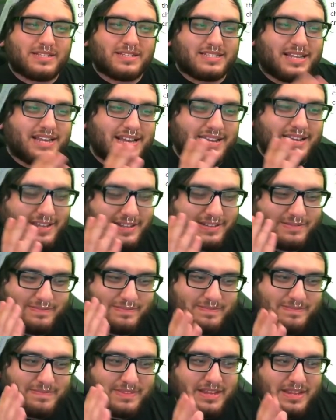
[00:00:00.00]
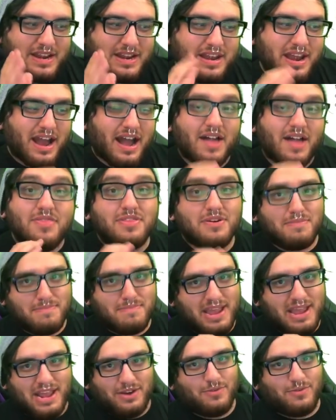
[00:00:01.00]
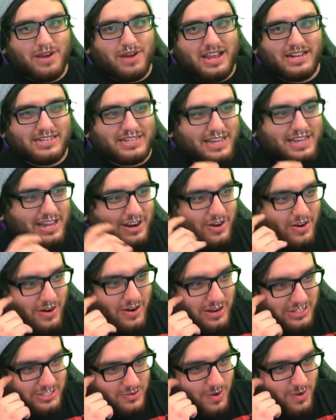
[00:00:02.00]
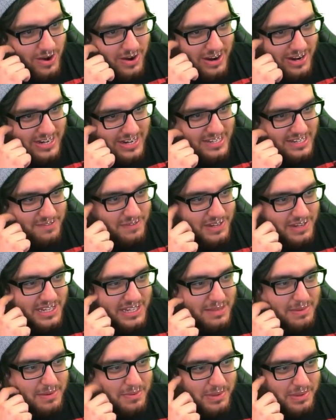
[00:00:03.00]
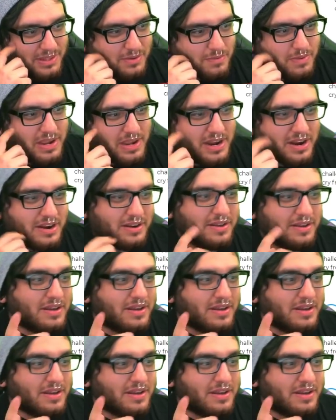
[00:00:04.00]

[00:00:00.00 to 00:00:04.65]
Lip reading: like not the main way to get across water, because I feel like that'd be really weird.